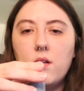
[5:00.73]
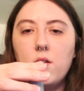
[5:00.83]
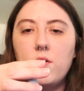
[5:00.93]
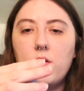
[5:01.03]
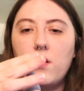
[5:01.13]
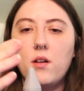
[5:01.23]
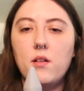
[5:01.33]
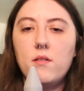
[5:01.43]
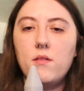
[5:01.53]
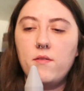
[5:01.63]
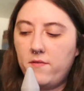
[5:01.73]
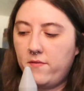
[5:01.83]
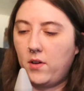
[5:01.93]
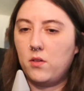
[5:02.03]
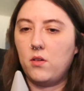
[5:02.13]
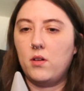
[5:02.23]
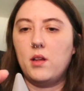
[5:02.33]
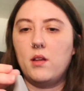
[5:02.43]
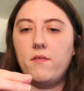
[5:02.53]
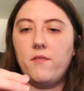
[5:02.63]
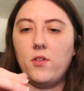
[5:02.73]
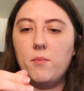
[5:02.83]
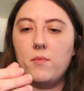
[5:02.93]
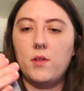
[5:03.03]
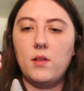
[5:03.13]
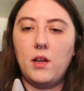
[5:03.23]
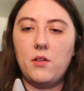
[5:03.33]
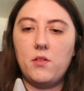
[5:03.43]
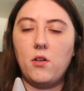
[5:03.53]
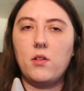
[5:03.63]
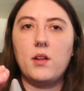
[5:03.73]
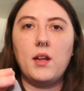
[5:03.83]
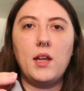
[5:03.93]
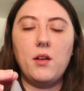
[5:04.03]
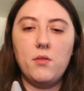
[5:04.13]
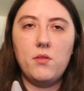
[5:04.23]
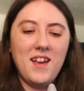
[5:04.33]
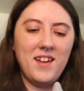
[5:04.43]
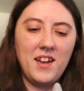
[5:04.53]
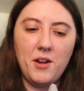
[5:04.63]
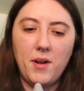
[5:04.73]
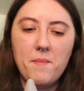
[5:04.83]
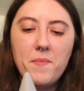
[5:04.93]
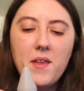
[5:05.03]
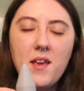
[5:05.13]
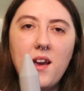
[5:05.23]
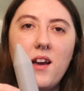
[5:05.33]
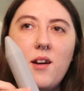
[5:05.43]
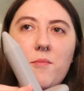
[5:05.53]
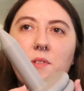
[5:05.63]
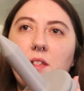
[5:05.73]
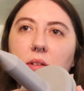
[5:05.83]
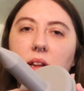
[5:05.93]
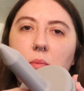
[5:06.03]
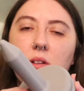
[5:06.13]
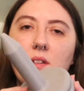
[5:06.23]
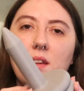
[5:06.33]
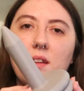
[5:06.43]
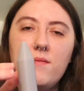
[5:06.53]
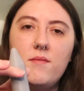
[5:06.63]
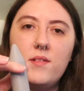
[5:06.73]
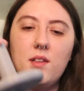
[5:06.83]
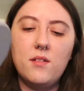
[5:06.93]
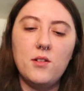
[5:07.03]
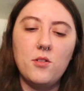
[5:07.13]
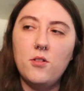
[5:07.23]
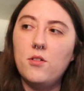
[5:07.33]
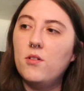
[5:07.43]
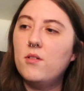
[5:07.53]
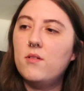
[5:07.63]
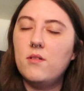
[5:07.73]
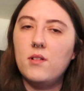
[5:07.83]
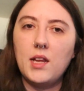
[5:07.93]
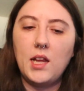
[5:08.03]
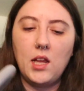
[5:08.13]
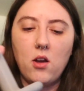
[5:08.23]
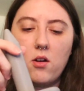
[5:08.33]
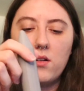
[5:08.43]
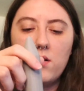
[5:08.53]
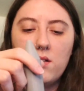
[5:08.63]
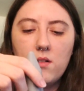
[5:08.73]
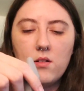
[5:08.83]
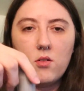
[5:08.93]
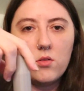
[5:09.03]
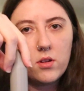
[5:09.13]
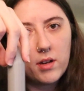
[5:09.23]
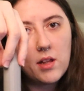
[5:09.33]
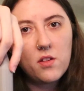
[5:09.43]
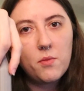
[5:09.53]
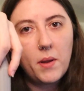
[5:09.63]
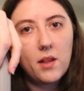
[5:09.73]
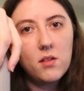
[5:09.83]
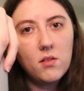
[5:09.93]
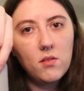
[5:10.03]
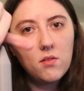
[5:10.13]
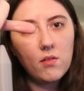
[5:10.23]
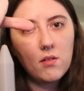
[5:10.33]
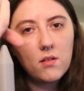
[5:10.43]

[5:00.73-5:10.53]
It's got fuzz on it from the last yarn that I used. Anyway, we 3D printed this little like yarn holder, and it spins.